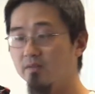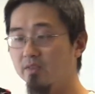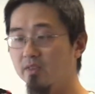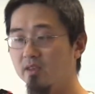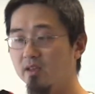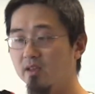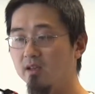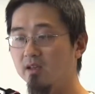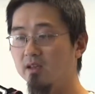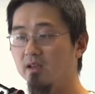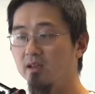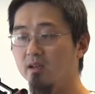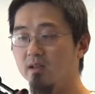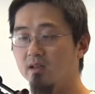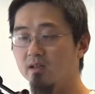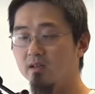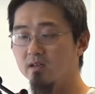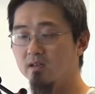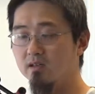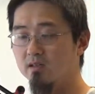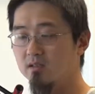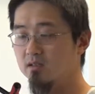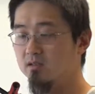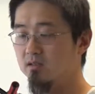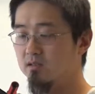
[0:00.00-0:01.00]

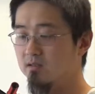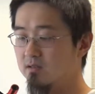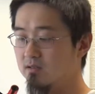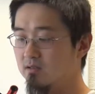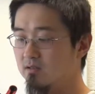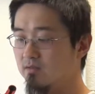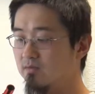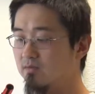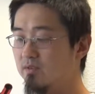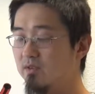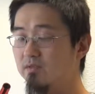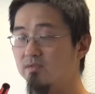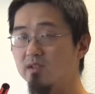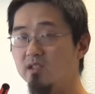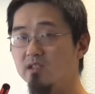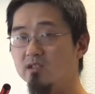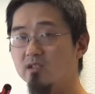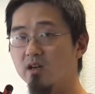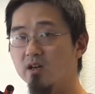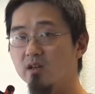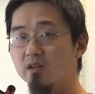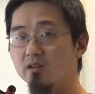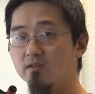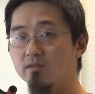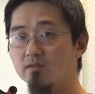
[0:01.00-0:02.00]
the
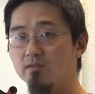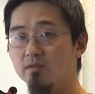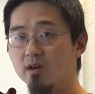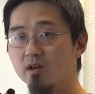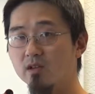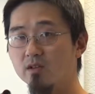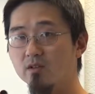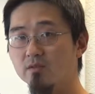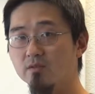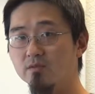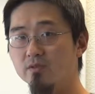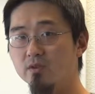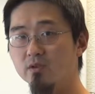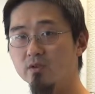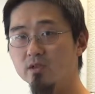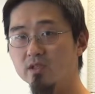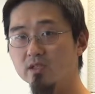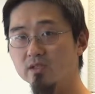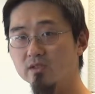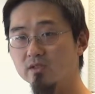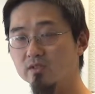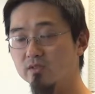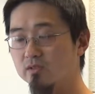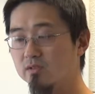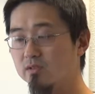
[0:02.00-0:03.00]
$50 follow
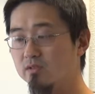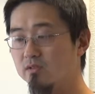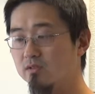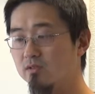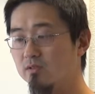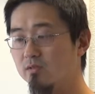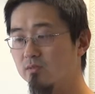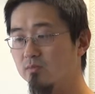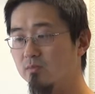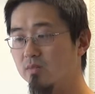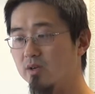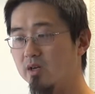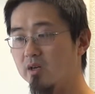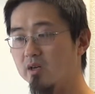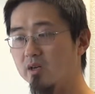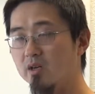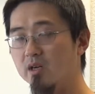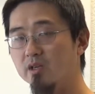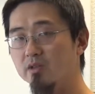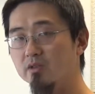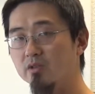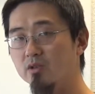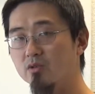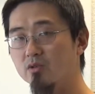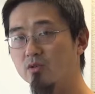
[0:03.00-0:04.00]
focus by
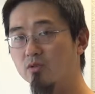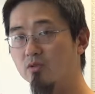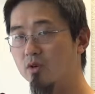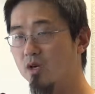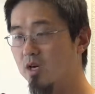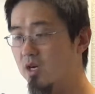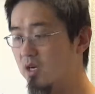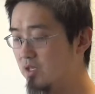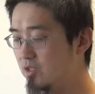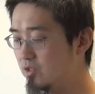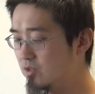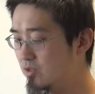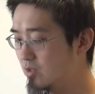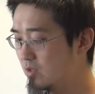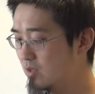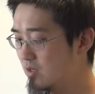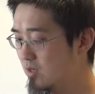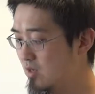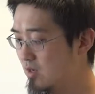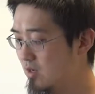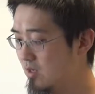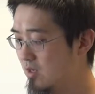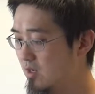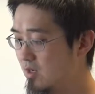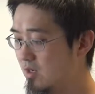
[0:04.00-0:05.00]
Hondo Garage.
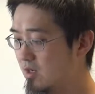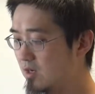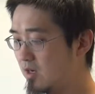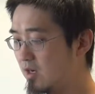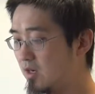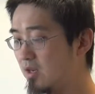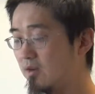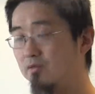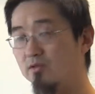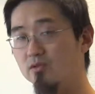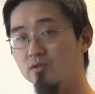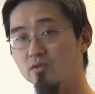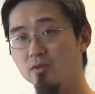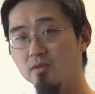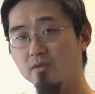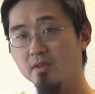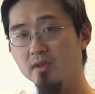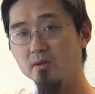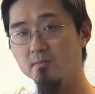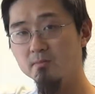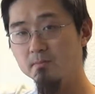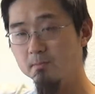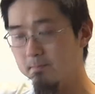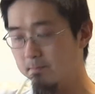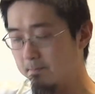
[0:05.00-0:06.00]
I have two of
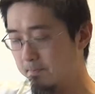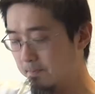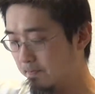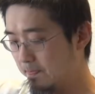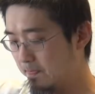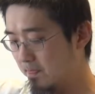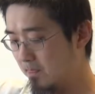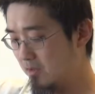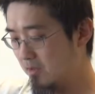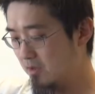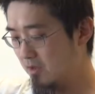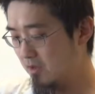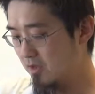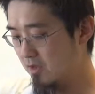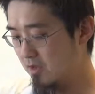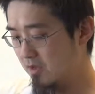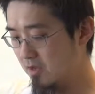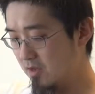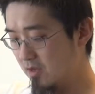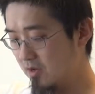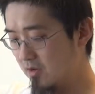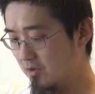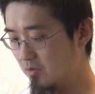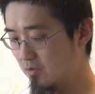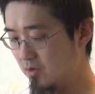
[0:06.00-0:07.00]
them.
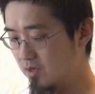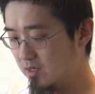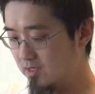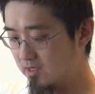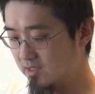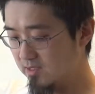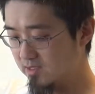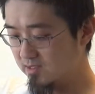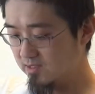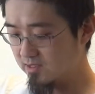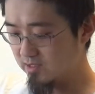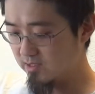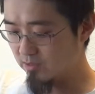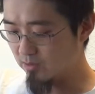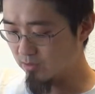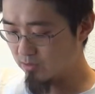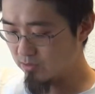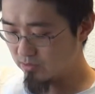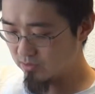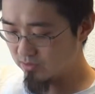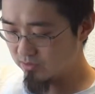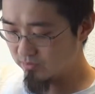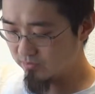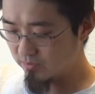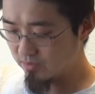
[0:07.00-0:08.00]
One is the
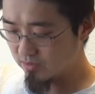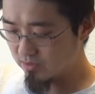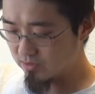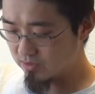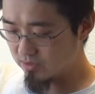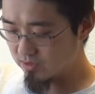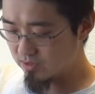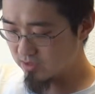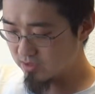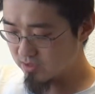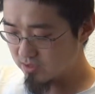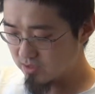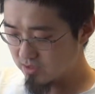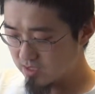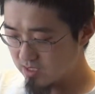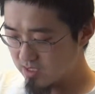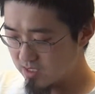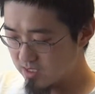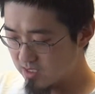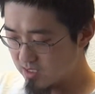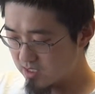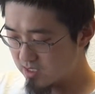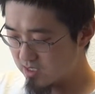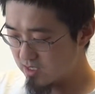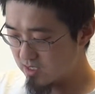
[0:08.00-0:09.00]
old version,
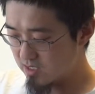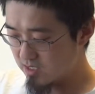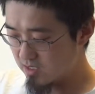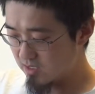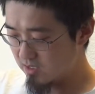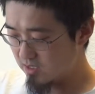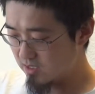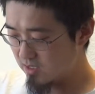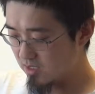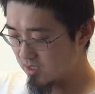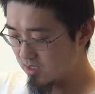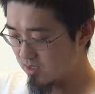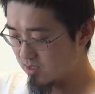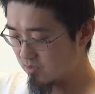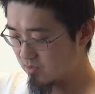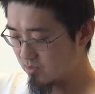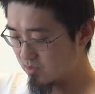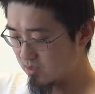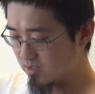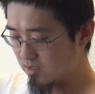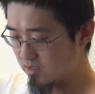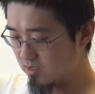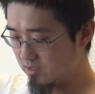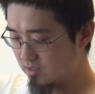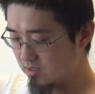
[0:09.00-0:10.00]
the other
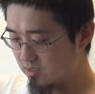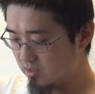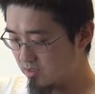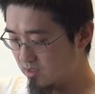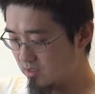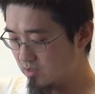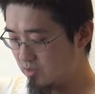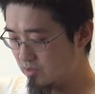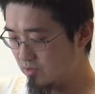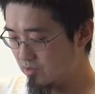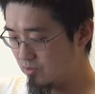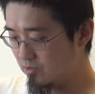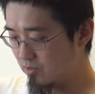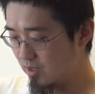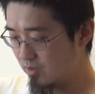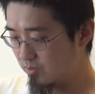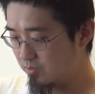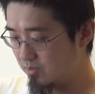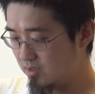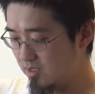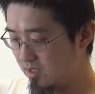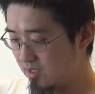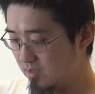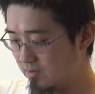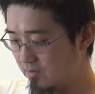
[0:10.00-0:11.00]
one is the new
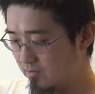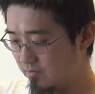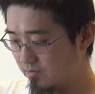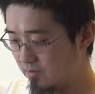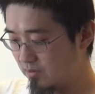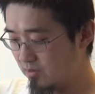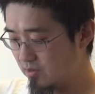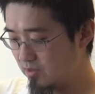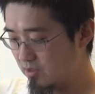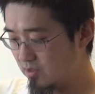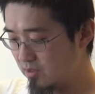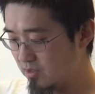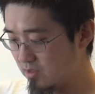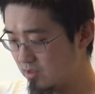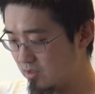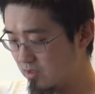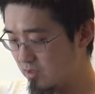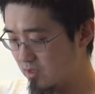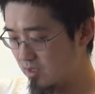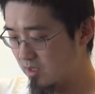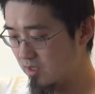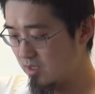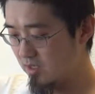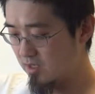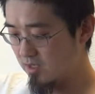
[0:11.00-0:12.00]
updated version.
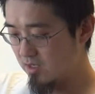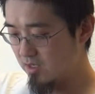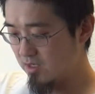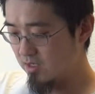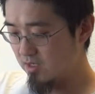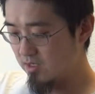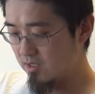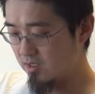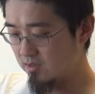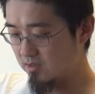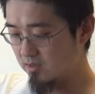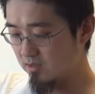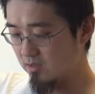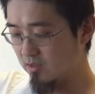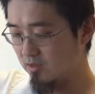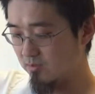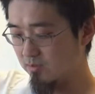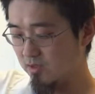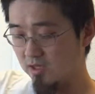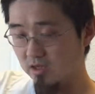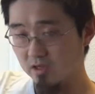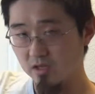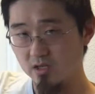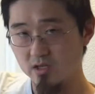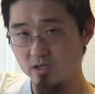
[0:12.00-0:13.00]
It's a little
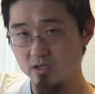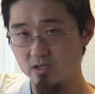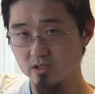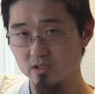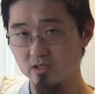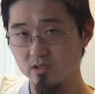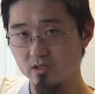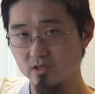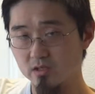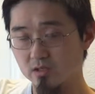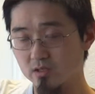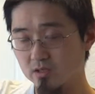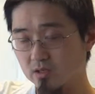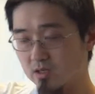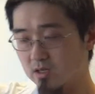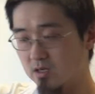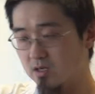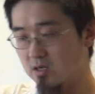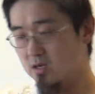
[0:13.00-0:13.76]
bit longer,